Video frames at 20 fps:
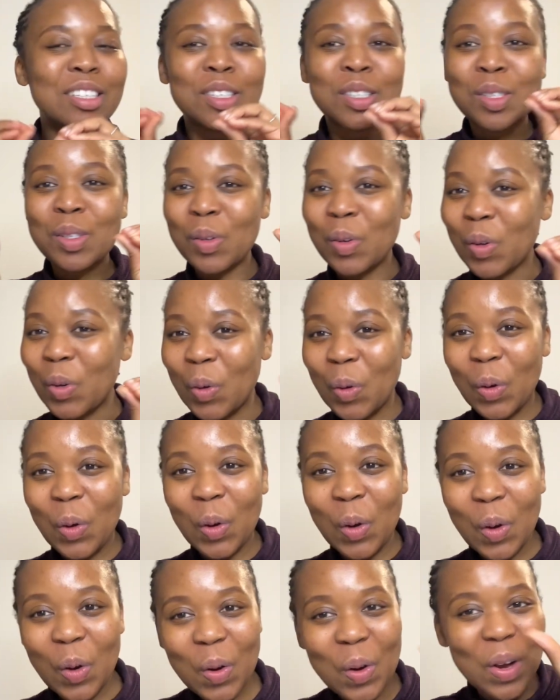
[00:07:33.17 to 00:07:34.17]

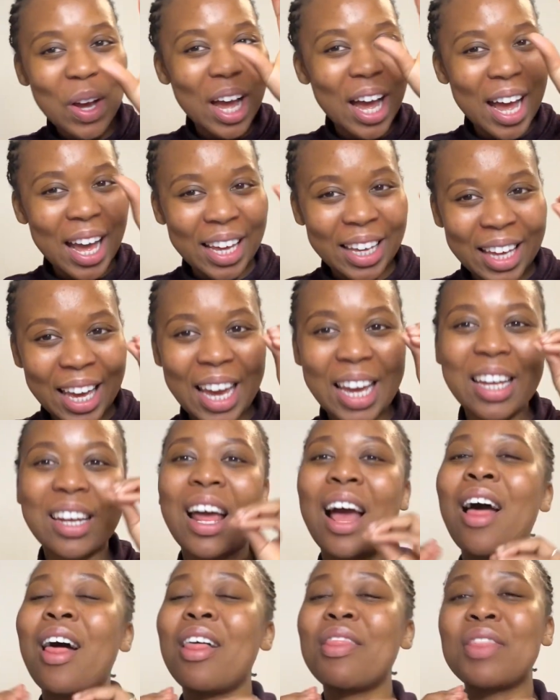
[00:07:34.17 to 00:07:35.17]
Dololo again.
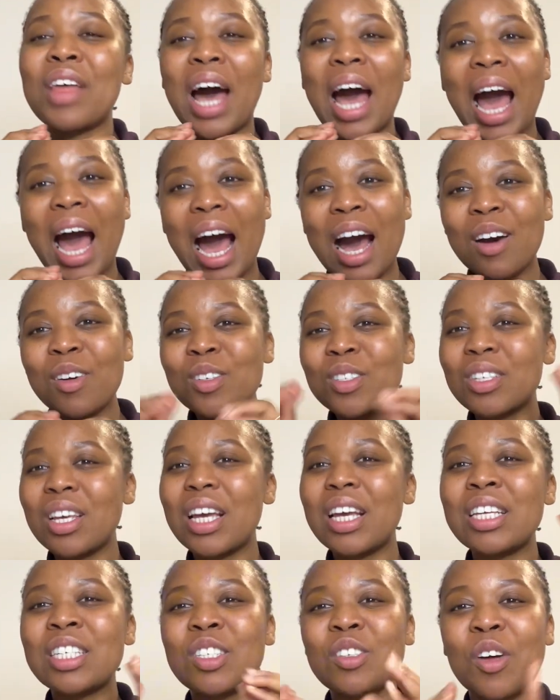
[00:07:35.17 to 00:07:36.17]
The house
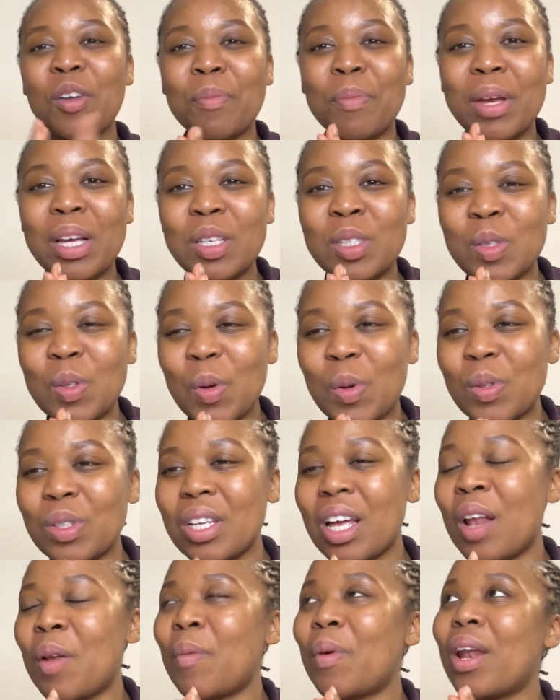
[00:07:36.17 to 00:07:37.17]
is not being sold.
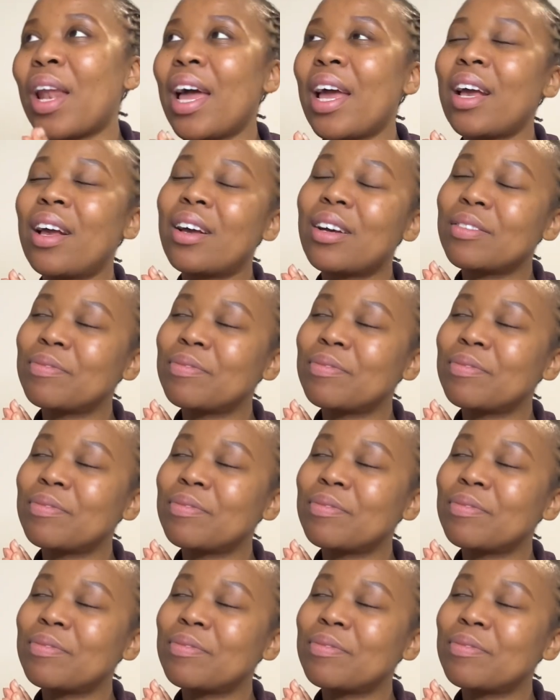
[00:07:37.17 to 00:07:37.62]
And we're like,